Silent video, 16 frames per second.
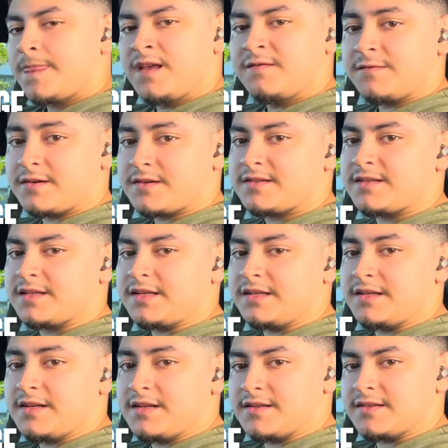First thing
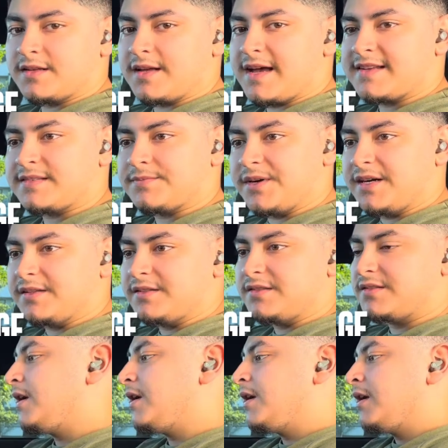is the gas
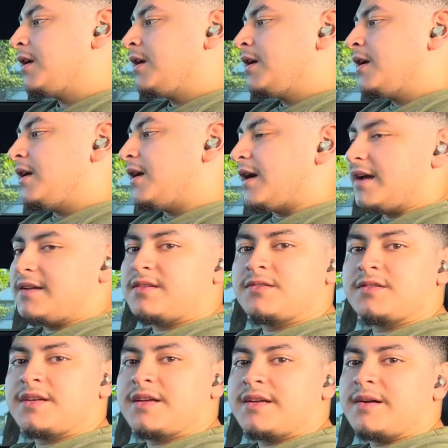mileage. I
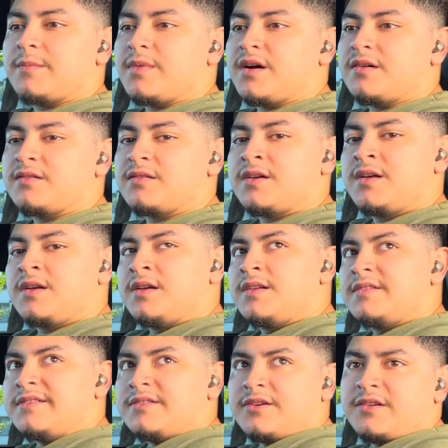do get about
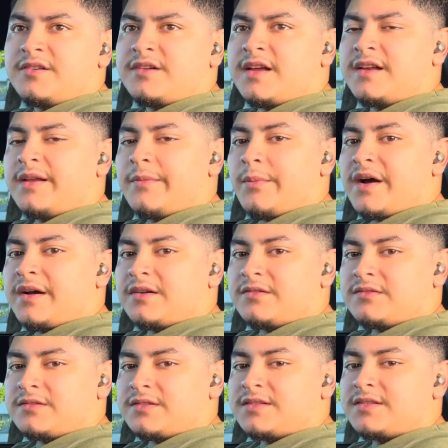280
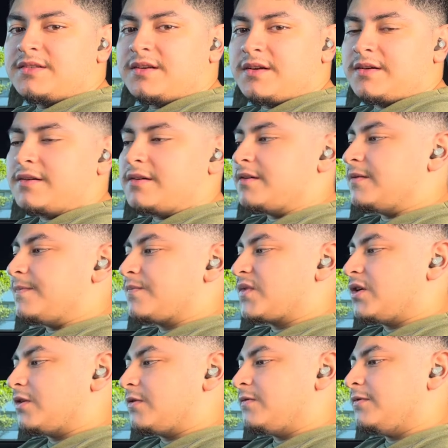miles on
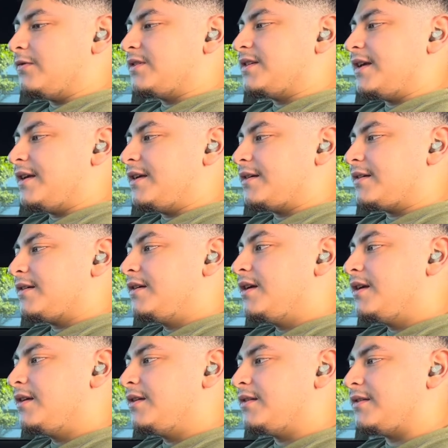a full tank.
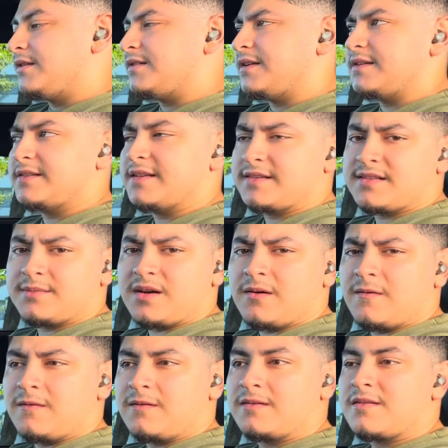This thing takes
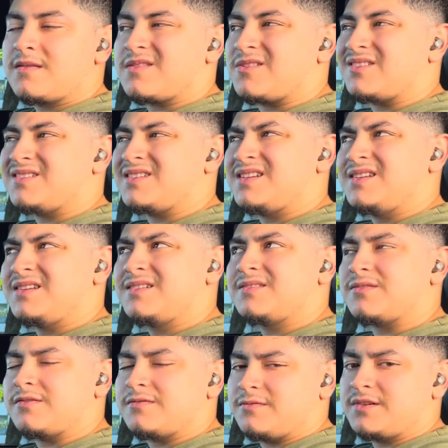about 13
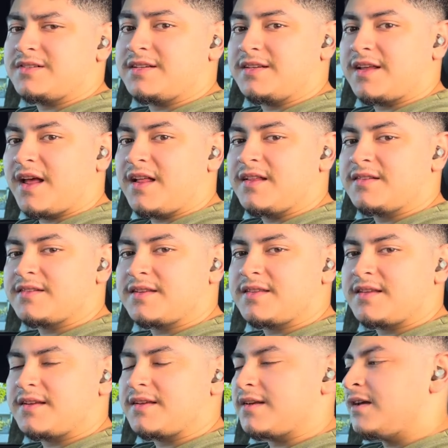or 14 gallons, I
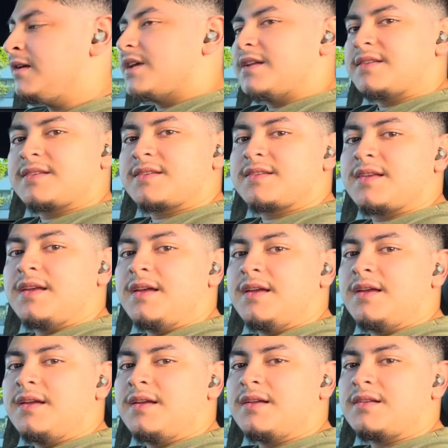think. It's
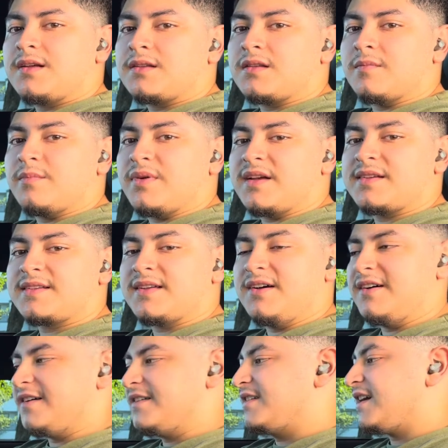not the
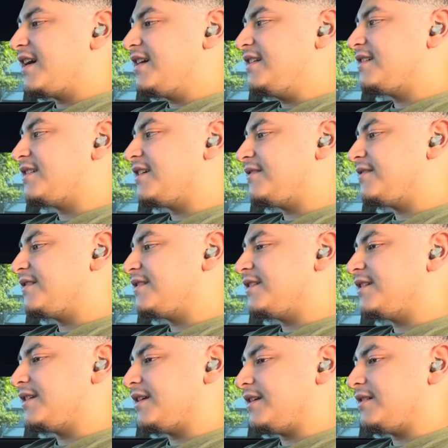best on gas,
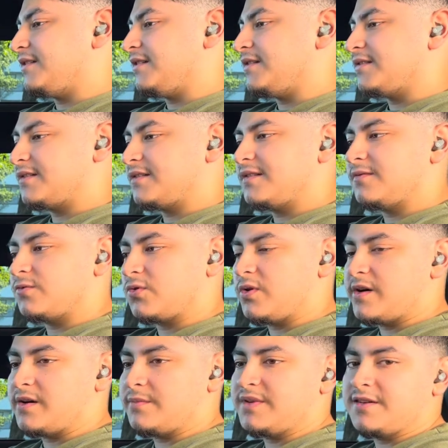definitely. It does
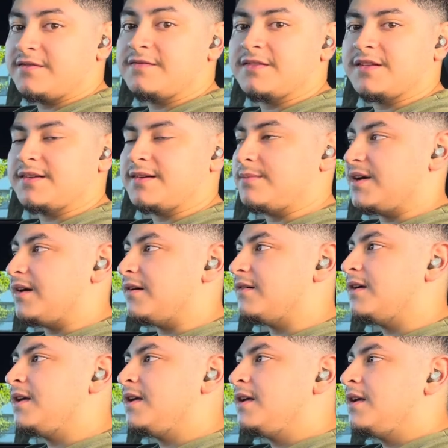require me to fill it about
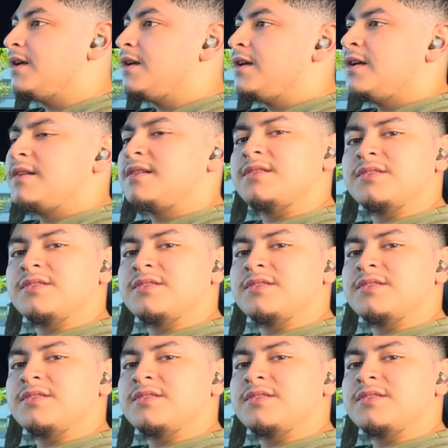2